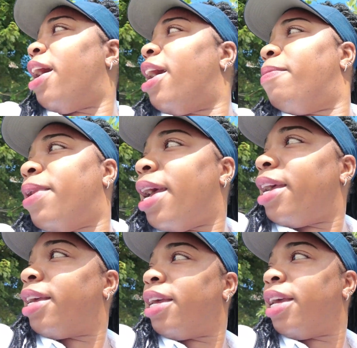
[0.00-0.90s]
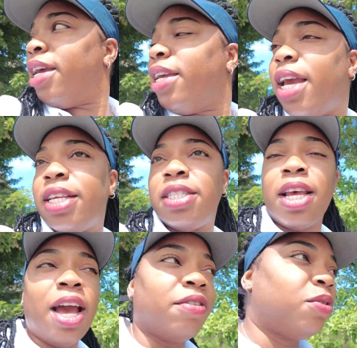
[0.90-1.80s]
I am like, yes,
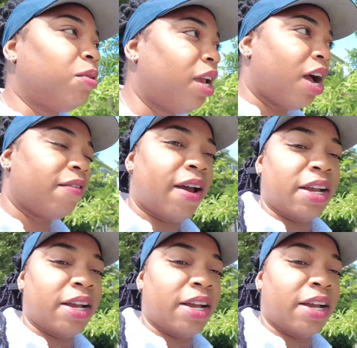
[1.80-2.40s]
I have 2 days off,